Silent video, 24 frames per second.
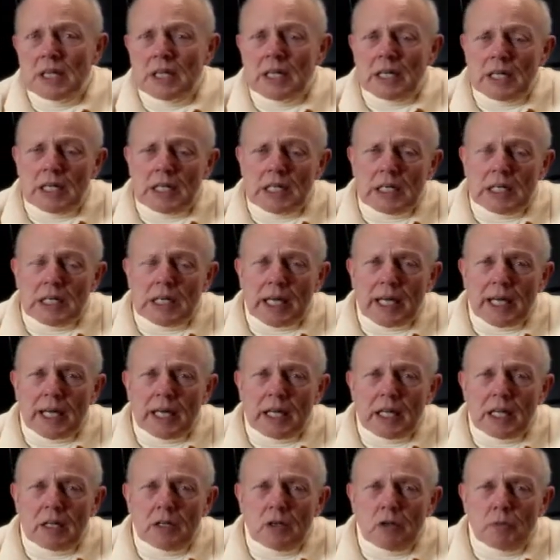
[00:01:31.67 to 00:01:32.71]

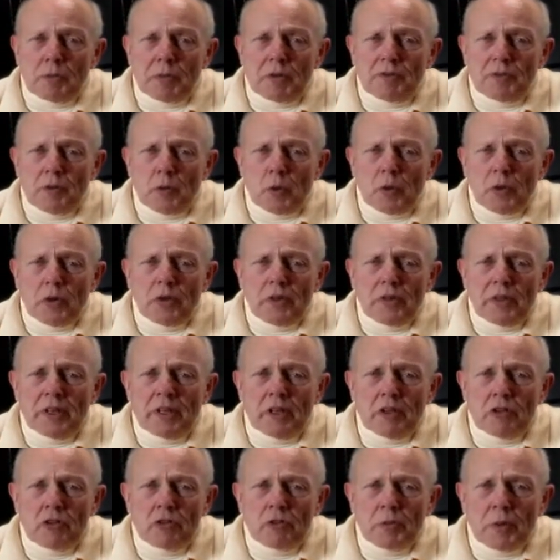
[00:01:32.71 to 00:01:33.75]
and before
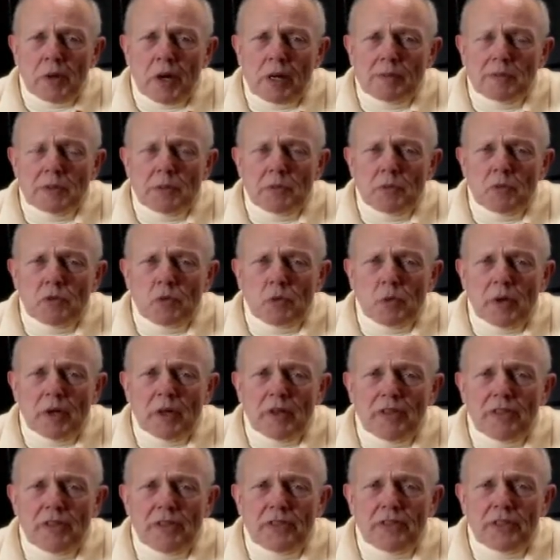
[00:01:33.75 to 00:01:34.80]
his problems
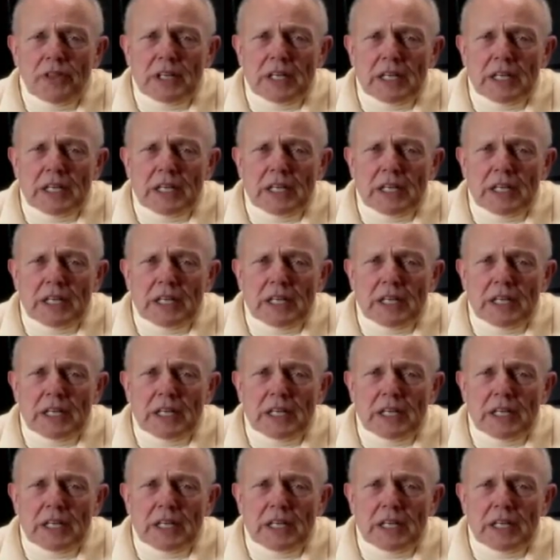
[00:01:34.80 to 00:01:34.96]
with,